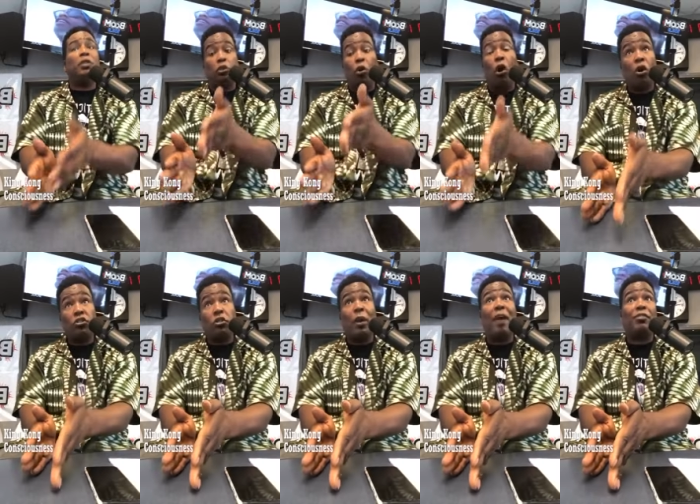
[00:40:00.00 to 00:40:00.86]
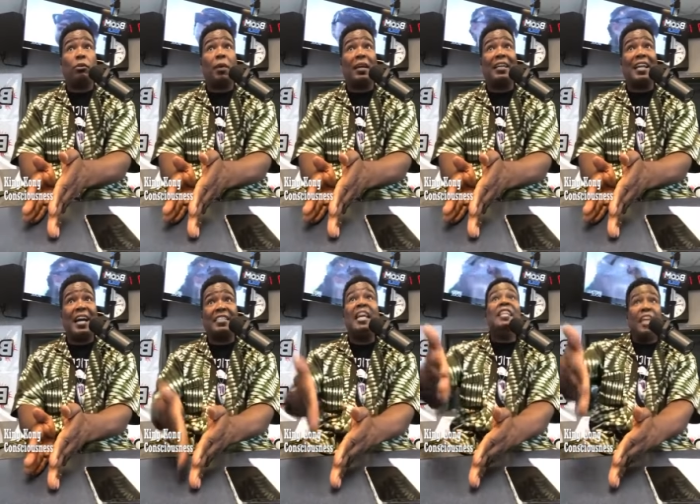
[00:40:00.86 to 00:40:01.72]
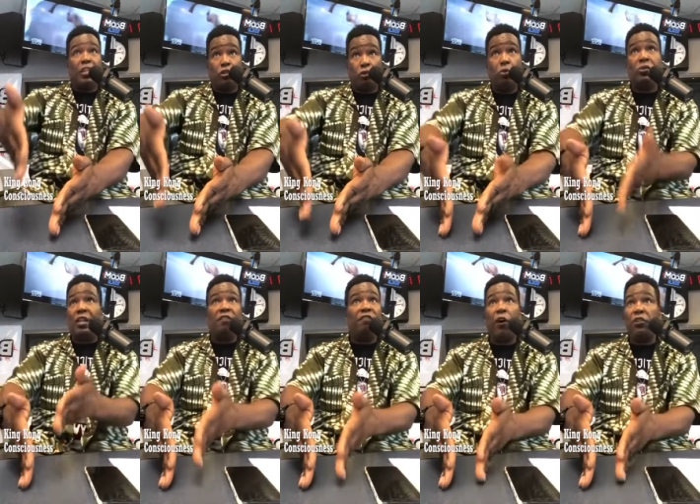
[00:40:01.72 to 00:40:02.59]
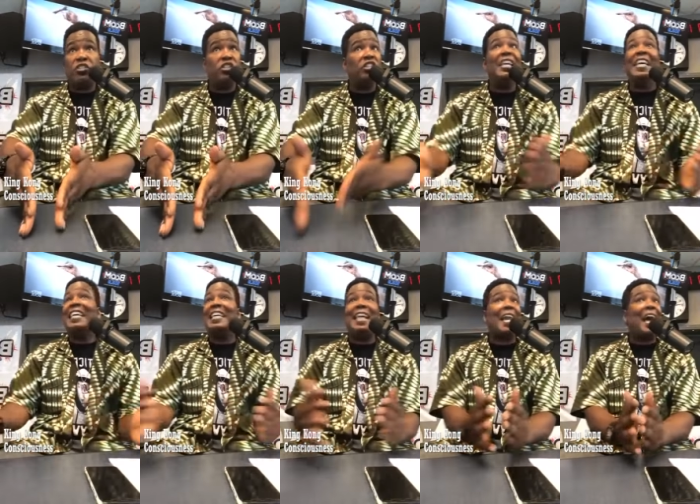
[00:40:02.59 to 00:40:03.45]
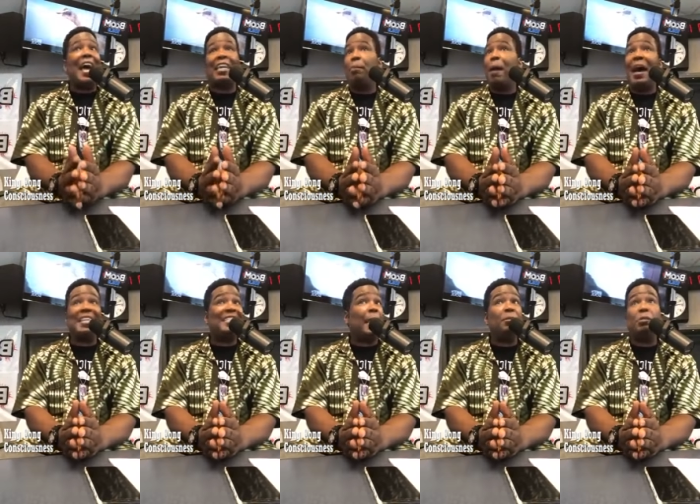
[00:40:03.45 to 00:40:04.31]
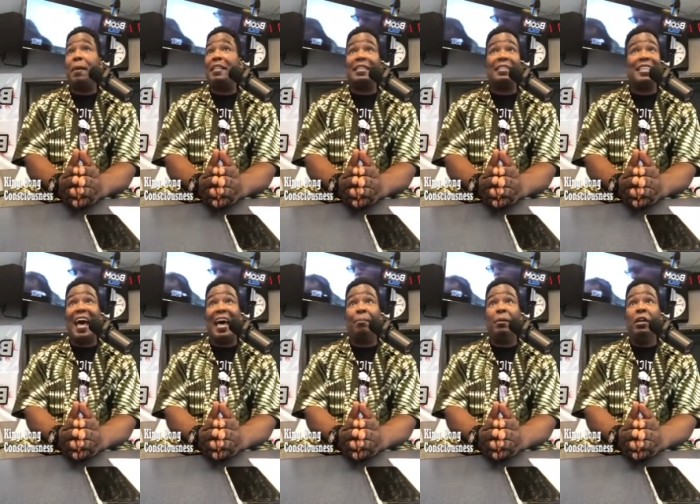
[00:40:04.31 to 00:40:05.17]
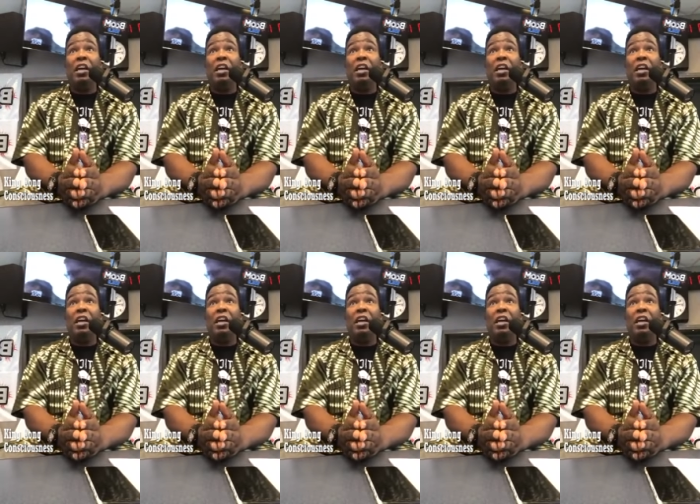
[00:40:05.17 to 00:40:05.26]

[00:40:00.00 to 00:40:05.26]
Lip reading: but you also have to recognize that truth and falsehood cannot occupy the same space and time.